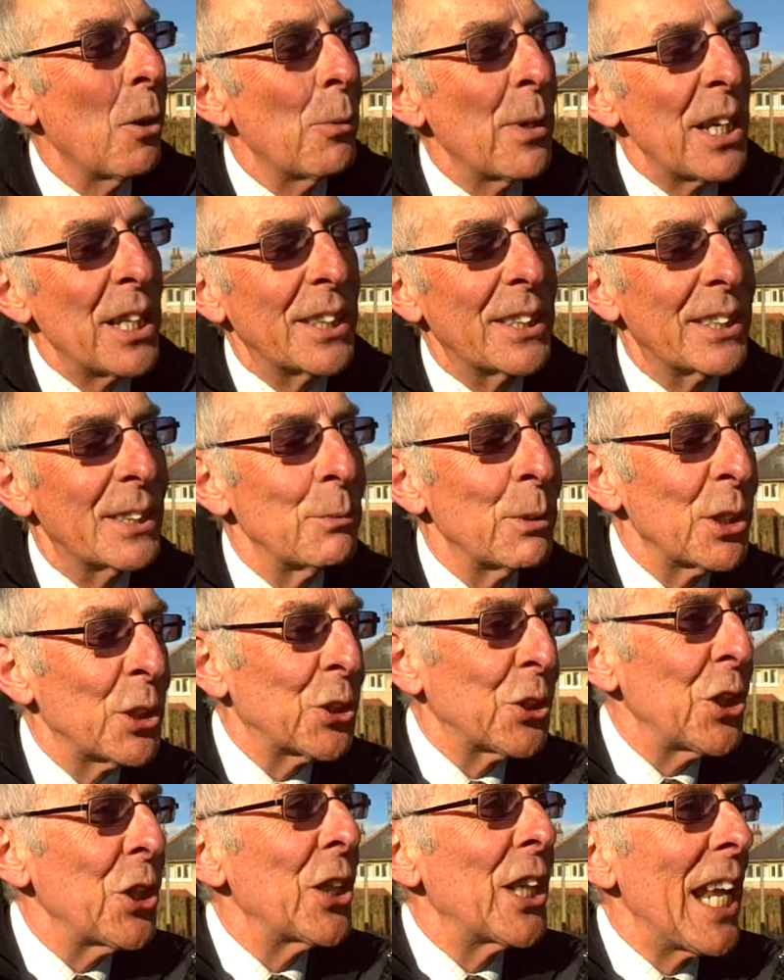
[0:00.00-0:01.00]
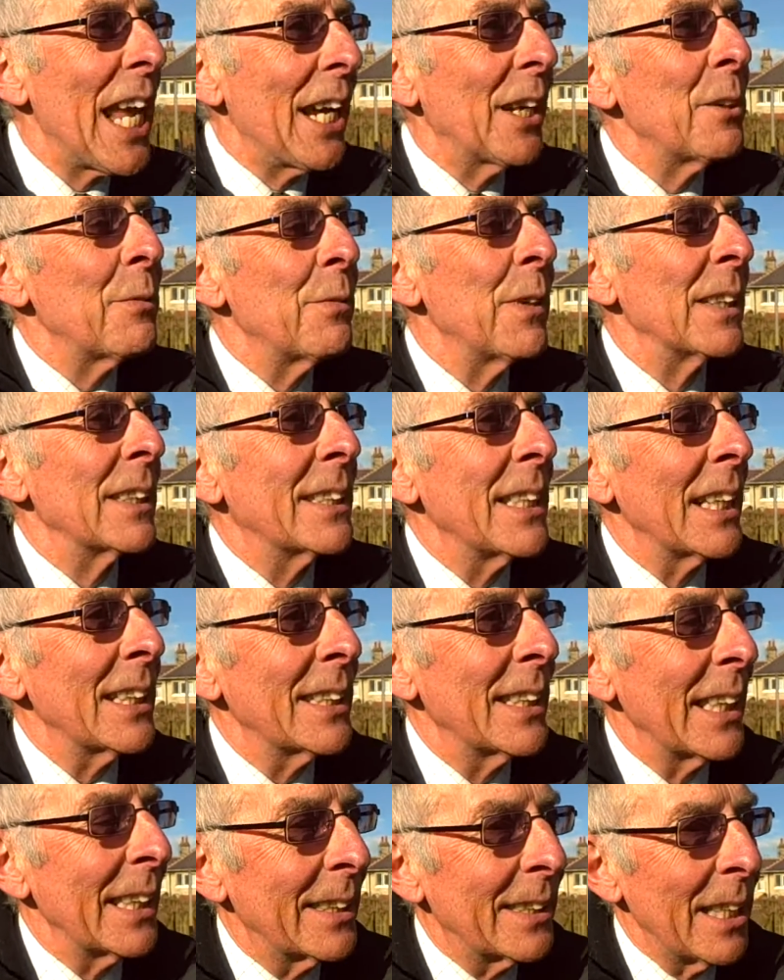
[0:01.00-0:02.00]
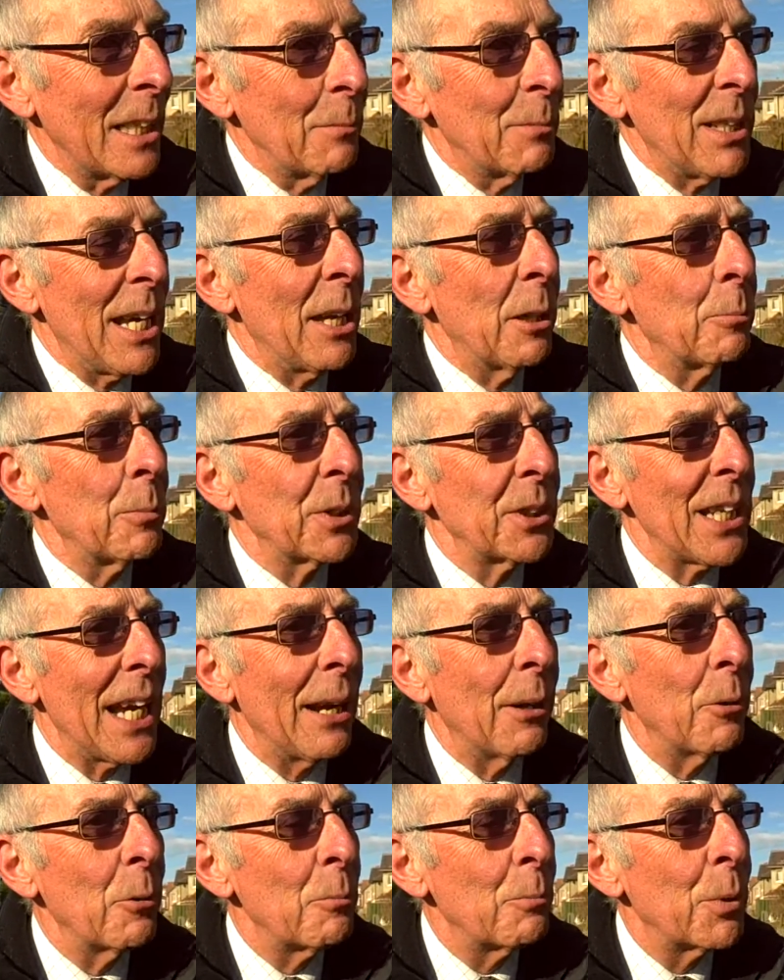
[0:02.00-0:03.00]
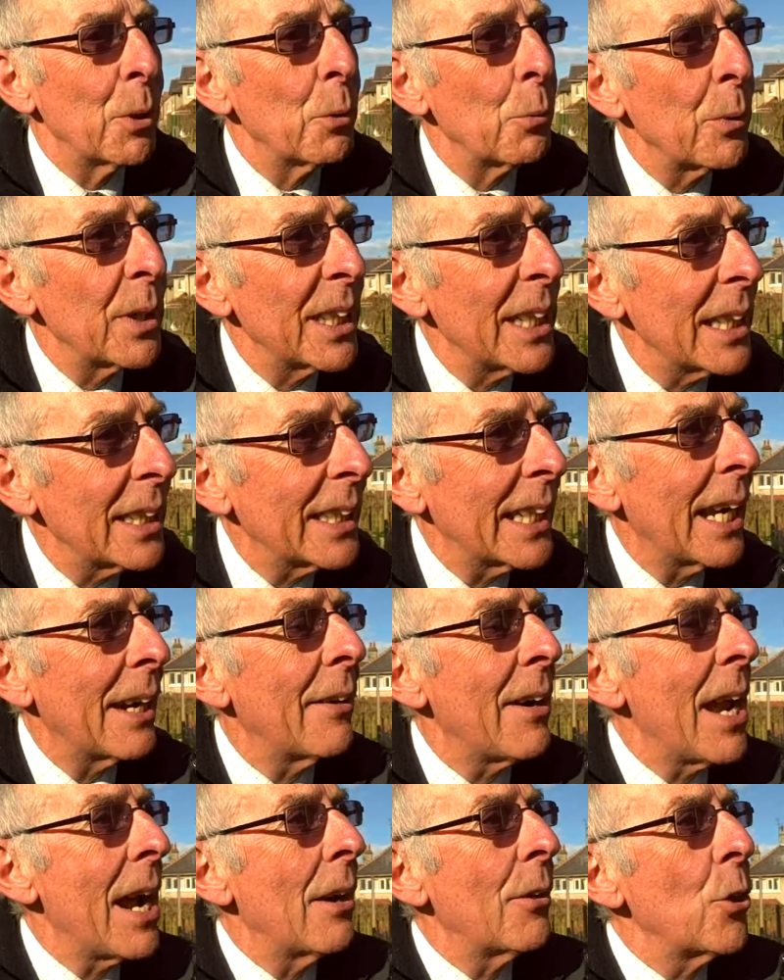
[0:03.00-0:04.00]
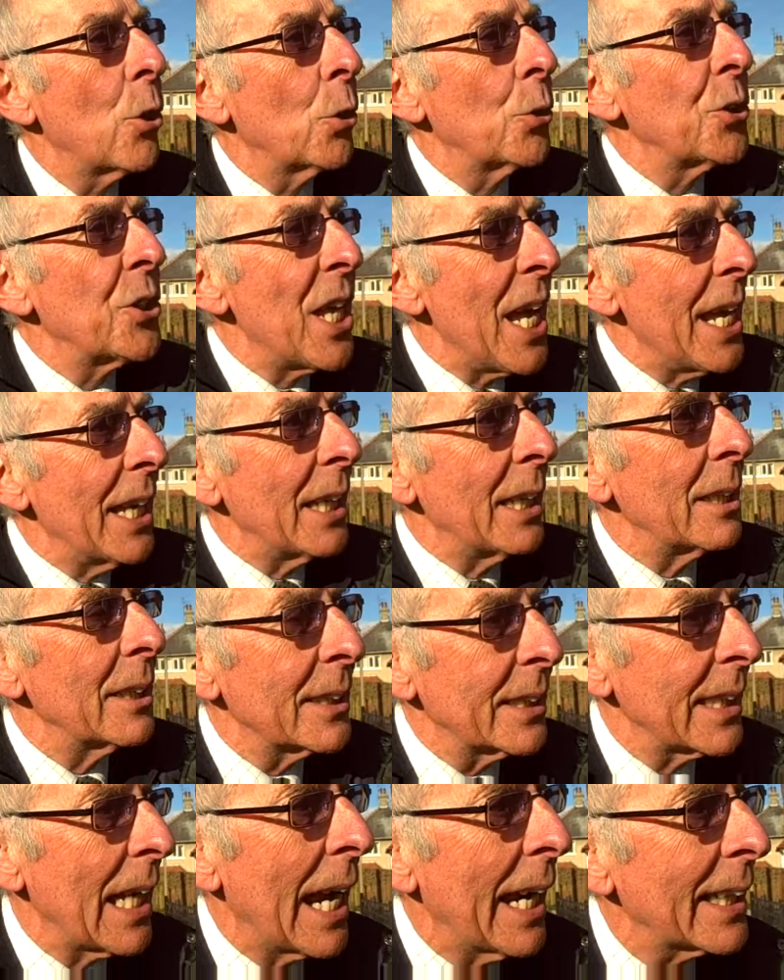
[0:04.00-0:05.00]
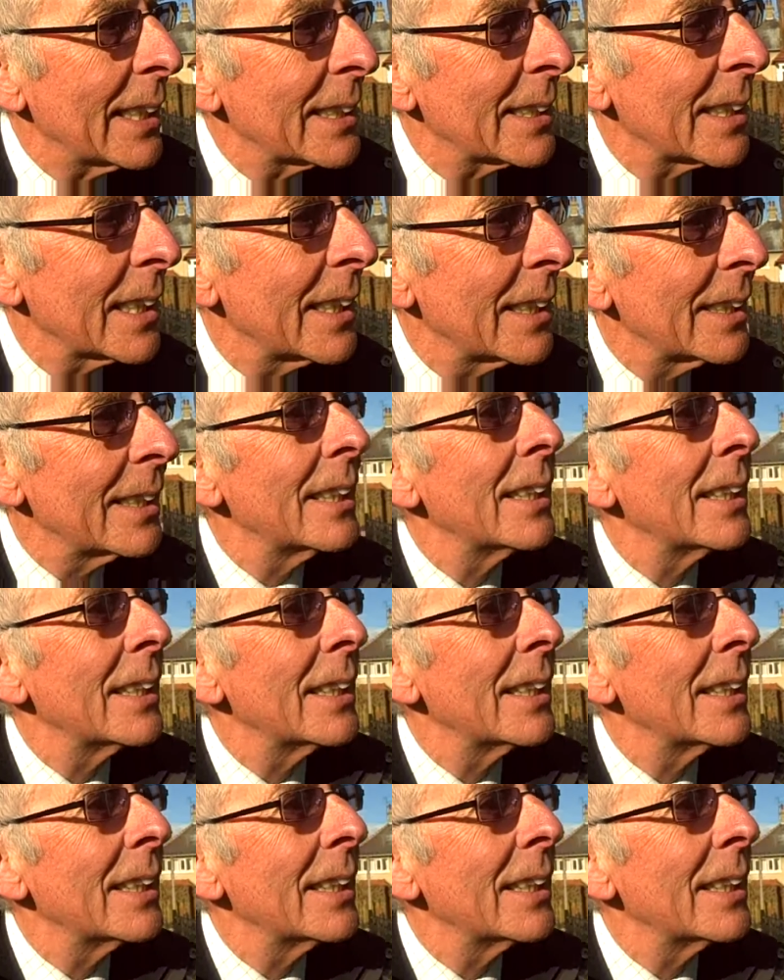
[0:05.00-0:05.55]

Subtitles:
Oh, we certainly had a fantastic team to help us out, but we did carry our own day sacks.